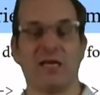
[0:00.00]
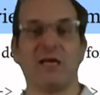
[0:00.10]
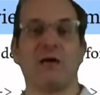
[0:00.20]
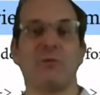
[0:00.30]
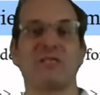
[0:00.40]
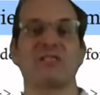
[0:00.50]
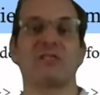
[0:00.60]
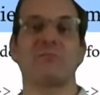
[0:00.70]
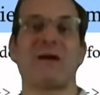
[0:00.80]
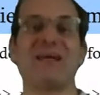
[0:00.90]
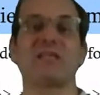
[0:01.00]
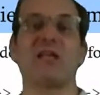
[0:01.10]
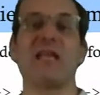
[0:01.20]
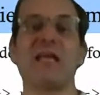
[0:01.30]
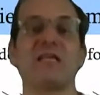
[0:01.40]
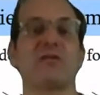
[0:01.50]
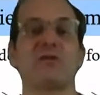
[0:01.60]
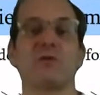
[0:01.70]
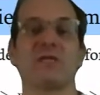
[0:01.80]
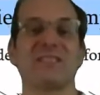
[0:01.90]
which might lead to
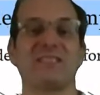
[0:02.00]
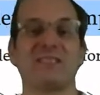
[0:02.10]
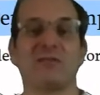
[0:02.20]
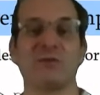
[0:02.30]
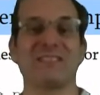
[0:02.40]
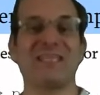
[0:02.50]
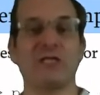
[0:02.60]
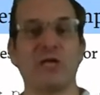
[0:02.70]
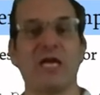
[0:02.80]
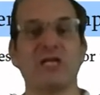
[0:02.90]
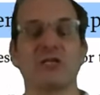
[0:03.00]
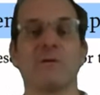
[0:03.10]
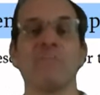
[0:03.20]
a situation